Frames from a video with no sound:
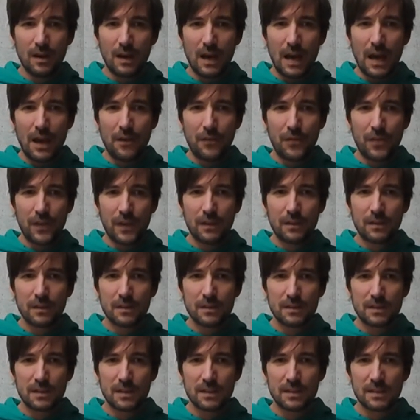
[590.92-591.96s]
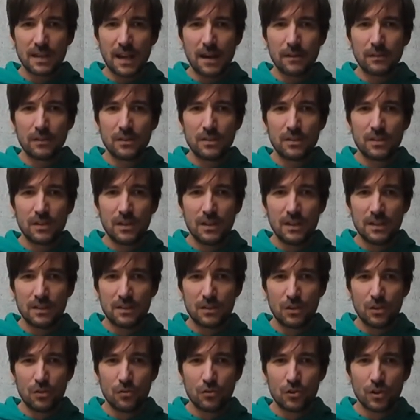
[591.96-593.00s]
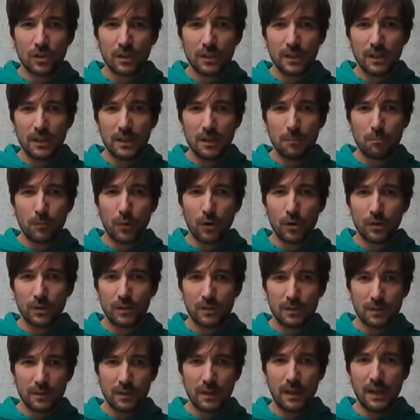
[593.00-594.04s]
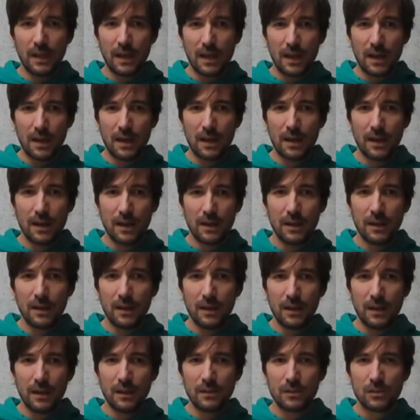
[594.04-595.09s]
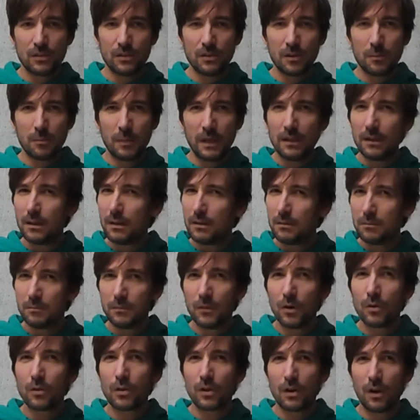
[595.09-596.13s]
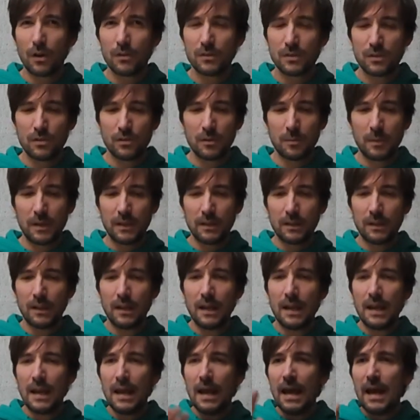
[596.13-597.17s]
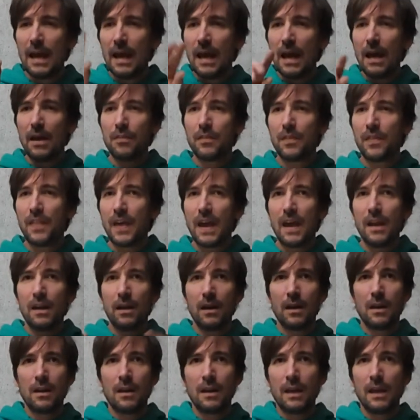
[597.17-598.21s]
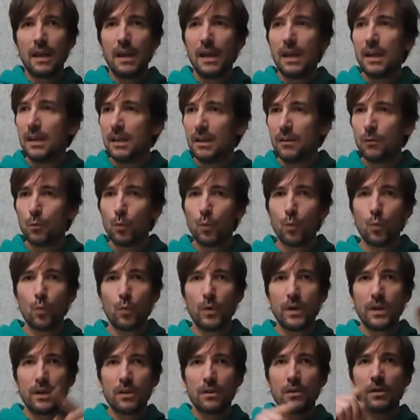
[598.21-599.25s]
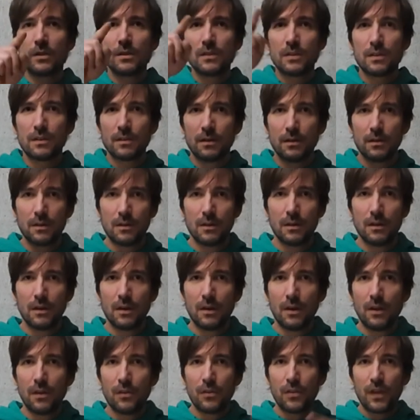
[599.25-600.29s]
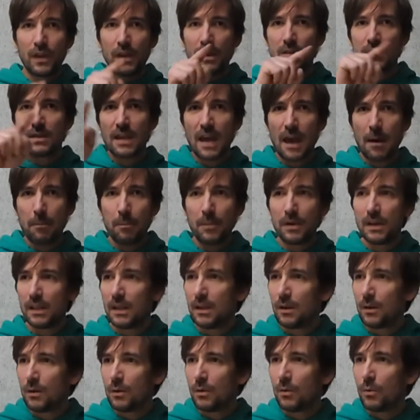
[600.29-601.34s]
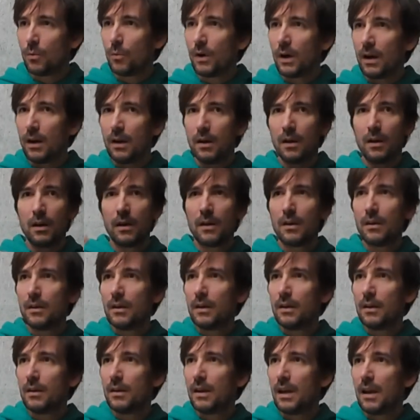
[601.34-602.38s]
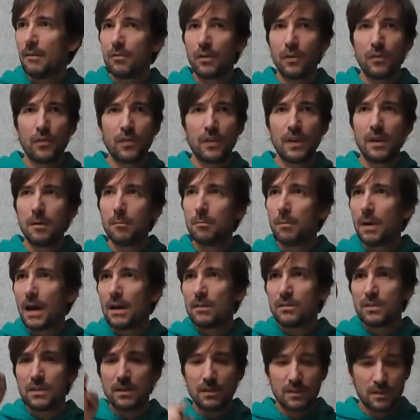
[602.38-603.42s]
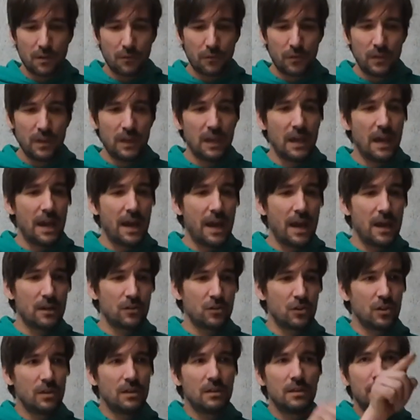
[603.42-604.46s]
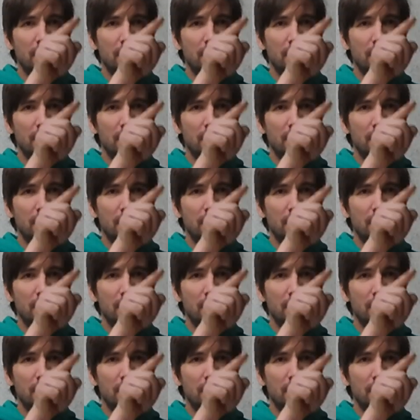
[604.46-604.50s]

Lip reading: I think that the sound is usually put into the middle or close to the middle, and then a weird thing is happening where everything bounces off the edge in a